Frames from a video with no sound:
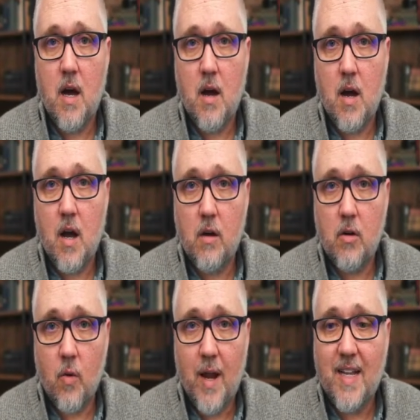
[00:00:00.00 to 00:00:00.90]
a
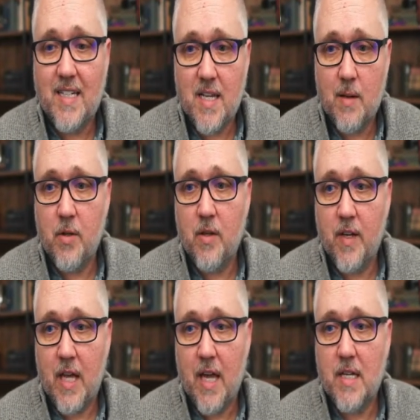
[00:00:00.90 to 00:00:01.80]
great example of a
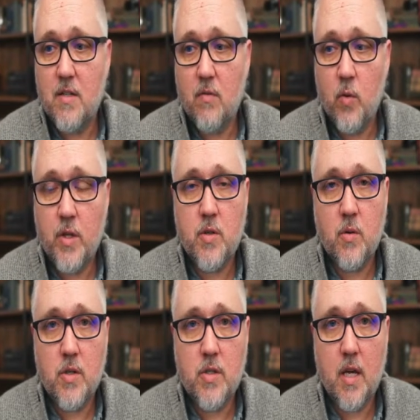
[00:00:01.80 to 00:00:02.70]
case of
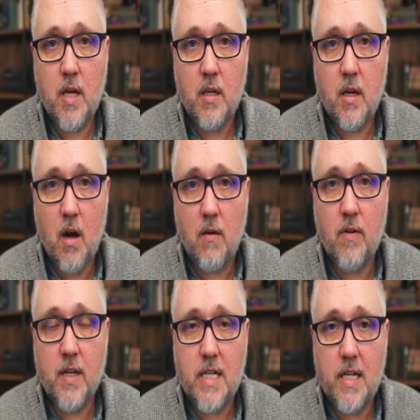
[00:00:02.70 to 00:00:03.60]
resource and
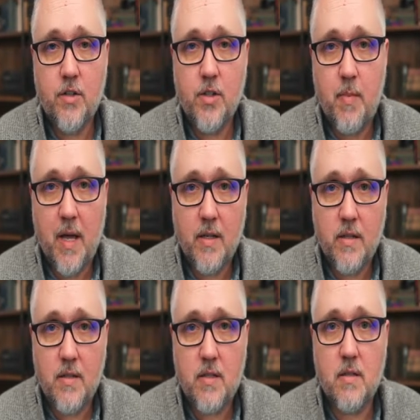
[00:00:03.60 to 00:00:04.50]
conflict
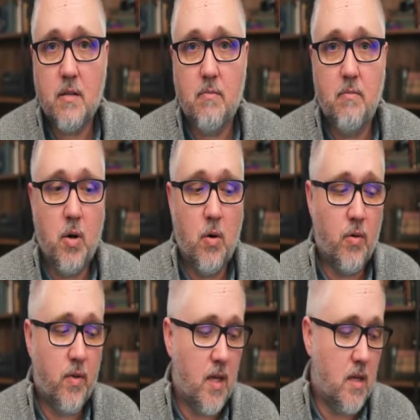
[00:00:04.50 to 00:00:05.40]
interdependence,
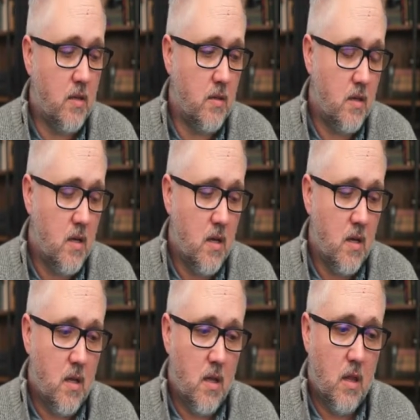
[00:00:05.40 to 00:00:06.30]
both in
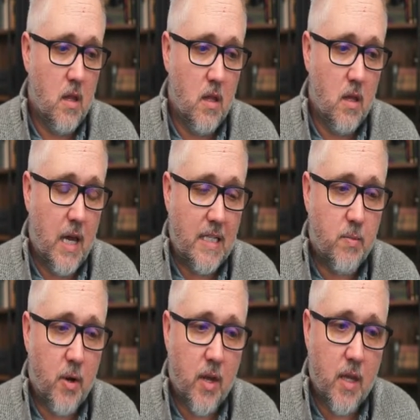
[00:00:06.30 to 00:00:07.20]
the
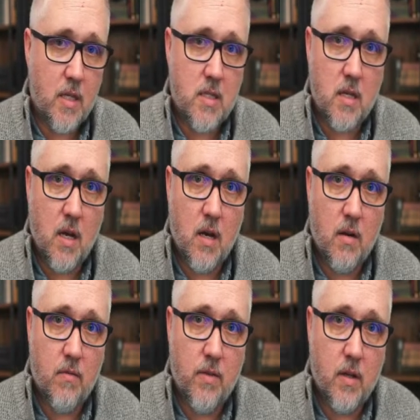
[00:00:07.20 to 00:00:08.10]
experience
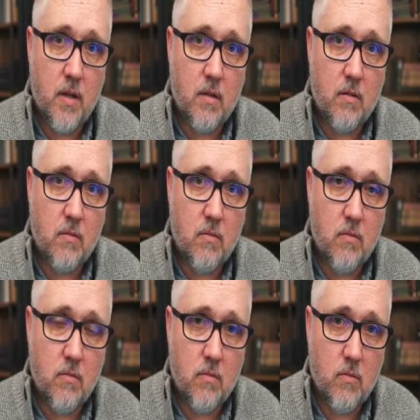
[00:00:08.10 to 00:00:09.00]
of
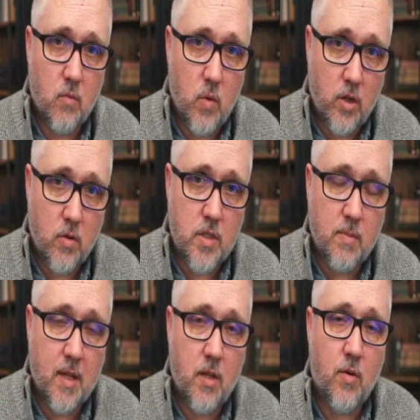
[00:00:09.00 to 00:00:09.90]
what used to
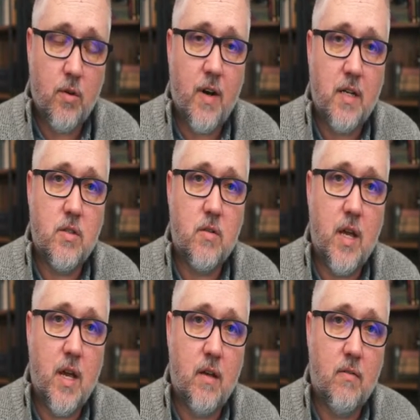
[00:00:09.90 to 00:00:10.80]
be the unified
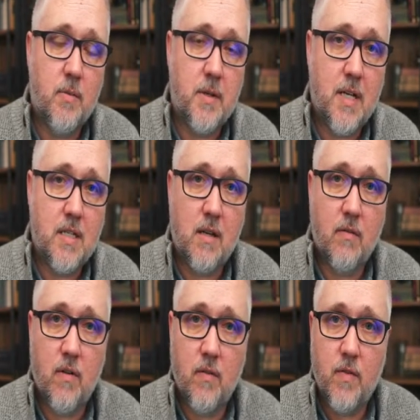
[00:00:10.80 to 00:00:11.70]
Sudan from the
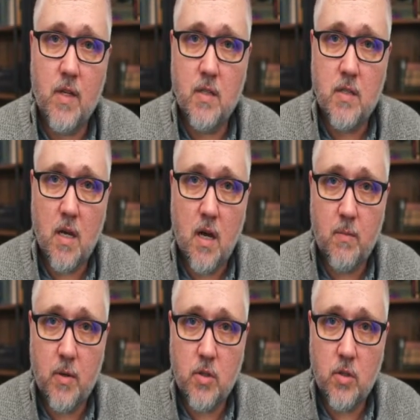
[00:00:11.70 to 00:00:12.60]
1950s up
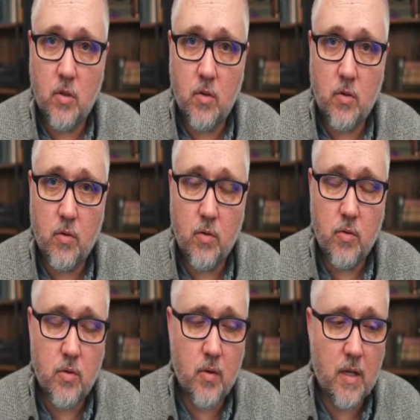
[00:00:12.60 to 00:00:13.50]
until through
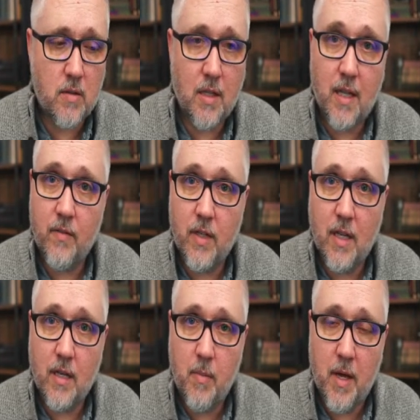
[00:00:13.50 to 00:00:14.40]
2011
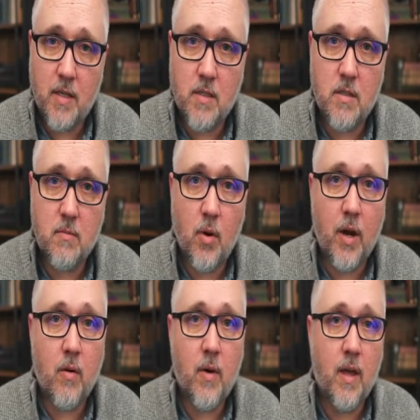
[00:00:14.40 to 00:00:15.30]
independence and
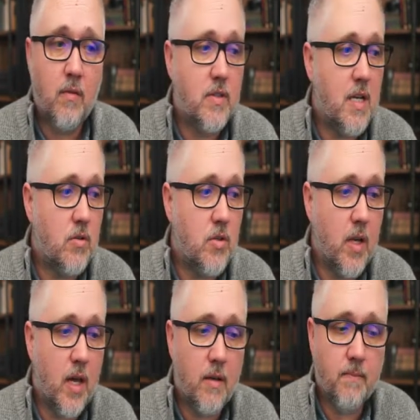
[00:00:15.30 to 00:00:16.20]
breakaway of South
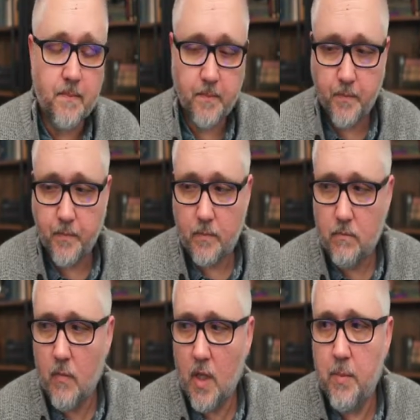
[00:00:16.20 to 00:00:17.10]
Sudan,
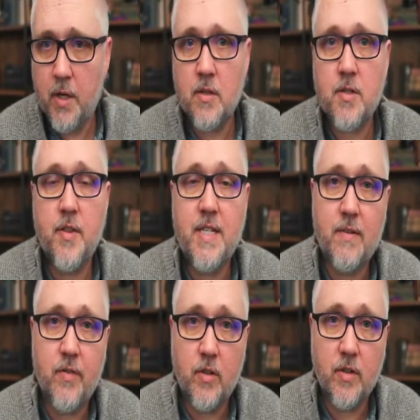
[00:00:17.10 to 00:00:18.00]
but also the
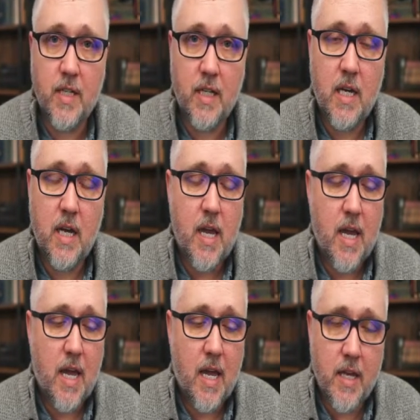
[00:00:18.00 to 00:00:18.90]
difficulty
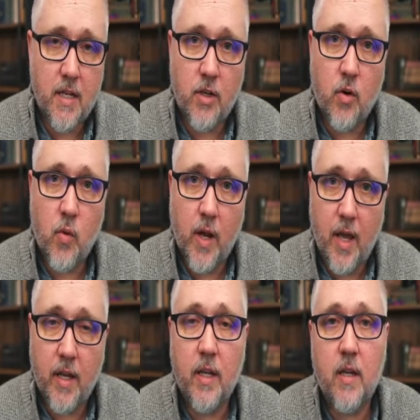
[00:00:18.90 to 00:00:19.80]
in
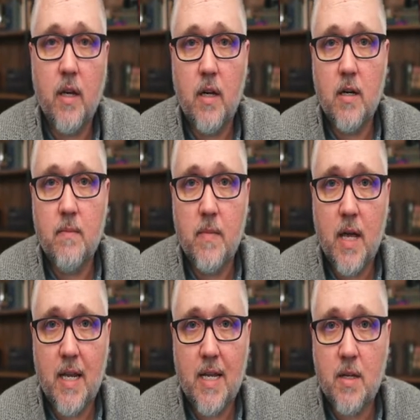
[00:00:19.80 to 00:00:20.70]
creating
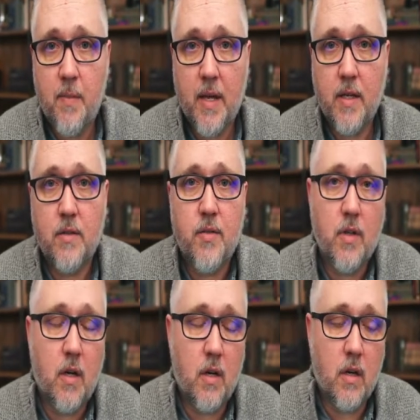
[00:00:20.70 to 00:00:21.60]
an independent
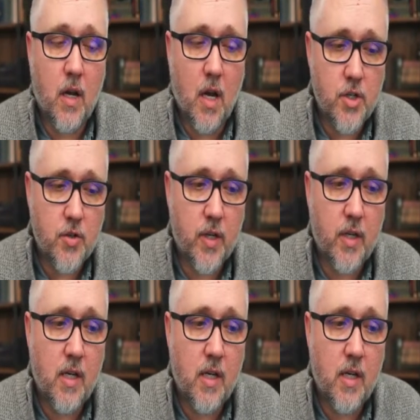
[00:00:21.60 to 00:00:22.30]
country